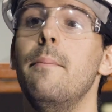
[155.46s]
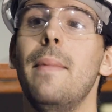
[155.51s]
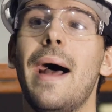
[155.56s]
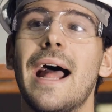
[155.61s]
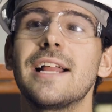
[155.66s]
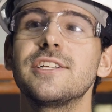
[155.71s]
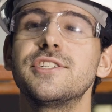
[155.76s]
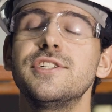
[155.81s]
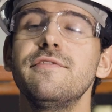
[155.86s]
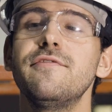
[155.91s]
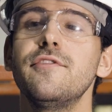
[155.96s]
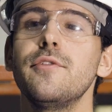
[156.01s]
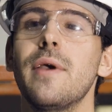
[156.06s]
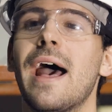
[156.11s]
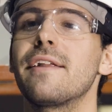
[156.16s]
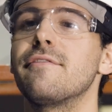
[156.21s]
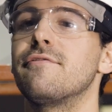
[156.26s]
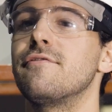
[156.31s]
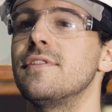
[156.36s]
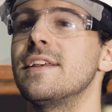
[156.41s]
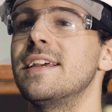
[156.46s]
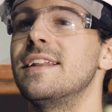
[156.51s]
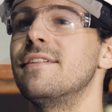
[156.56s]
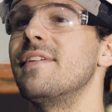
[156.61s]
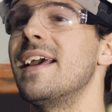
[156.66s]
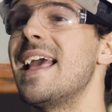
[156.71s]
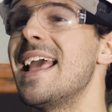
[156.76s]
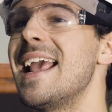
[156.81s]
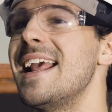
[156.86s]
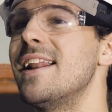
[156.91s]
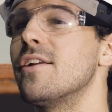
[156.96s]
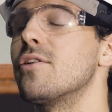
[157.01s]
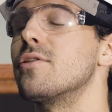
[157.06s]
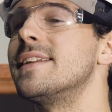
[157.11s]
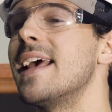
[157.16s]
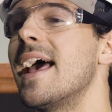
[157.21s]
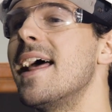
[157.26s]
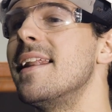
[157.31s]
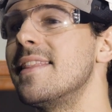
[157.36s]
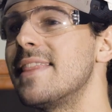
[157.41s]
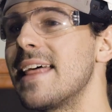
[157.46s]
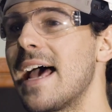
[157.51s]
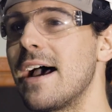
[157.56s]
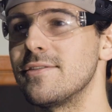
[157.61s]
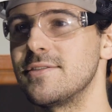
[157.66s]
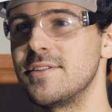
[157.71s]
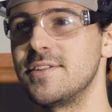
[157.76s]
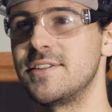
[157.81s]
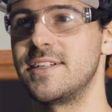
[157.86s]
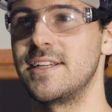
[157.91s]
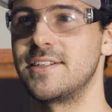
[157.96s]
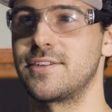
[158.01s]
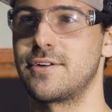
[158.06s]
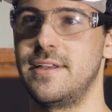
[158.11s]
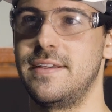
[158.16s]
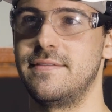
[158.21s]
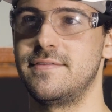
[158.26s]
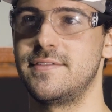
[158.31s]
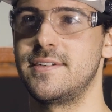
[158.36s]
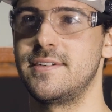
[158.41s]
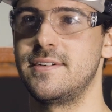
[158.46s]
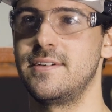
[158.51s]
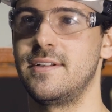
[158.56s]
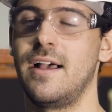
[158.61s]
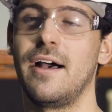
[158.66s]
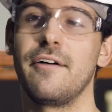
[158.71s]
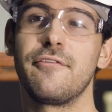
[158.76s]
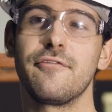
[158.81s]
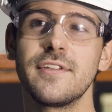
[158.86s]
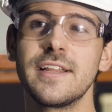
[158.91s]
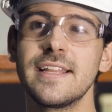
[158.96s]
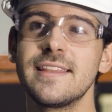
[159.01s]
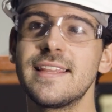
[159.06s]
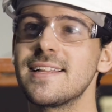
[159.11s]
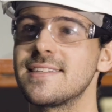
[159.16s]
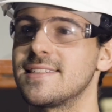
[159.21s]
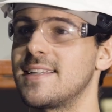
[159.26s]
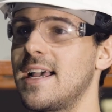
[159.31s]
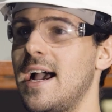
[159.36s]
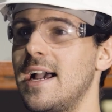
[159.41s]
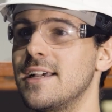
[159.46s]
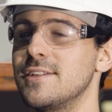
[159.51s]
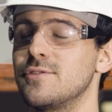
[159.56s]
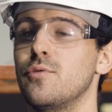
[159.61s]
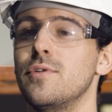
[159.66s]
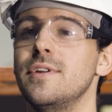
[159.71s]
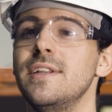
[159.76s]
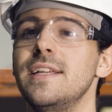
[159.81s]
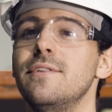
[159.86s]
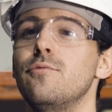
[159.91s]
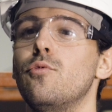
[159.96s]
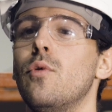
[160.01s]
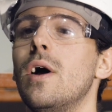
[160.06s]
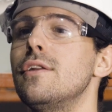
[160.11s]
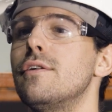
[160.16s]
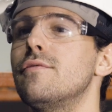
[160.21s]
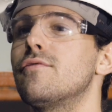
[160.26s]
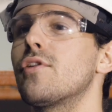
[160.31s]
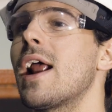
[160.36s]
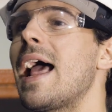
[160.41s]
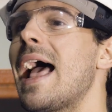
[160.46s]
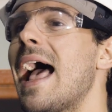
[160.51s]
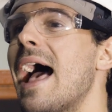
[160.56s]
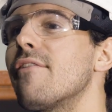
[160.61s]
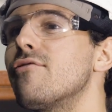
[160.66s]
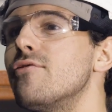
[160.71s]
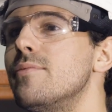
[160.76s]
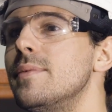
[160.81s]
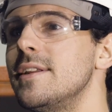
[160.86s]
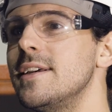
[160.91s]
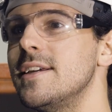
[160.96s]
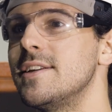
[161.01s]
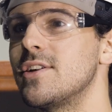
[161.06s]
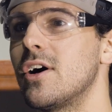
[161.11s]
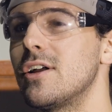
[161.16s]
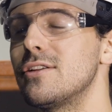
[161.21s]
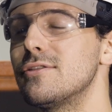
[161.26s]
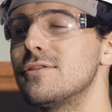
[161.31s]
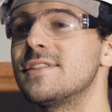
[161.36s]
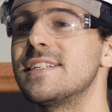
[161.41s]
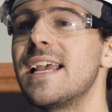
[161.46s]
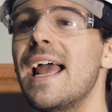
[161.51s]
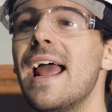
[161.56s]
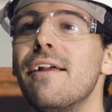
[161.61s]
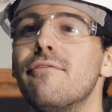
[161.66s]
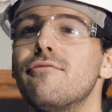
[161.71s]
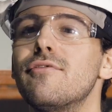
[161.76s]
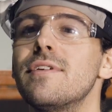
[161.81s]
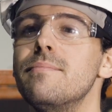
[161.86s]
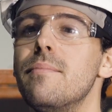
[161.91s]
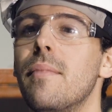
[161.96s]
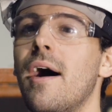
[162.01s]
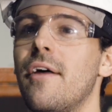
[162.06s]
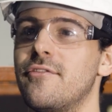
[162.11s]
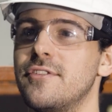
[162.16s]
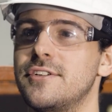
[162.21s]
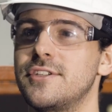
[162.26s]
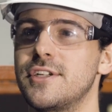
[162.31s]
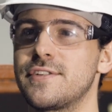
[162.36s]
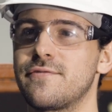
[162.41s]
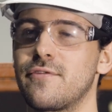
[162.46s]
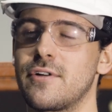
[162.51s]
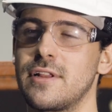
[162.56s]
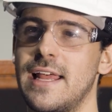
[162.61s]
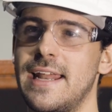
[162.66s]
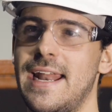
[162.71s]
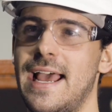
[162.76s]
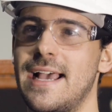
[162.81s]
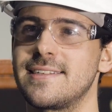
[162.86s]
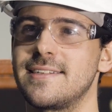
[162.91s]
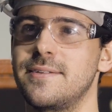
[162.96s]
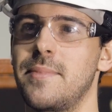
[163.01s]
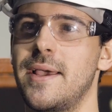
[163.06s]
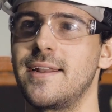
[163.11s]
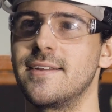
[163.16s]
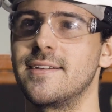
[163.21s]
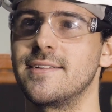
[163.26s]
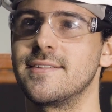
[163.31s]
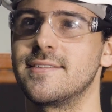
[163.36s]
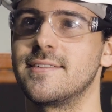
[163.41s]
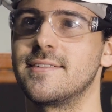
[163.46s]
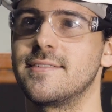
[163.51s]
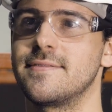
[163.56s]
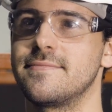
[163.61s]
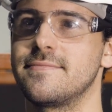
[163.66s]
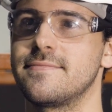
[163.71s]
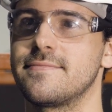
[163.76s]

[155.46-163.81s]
Imagine if you had a fleet of eight or 10,000 scissor lifts. A fleet that size would need well over half a million dollars every month just for lead acid maintenance.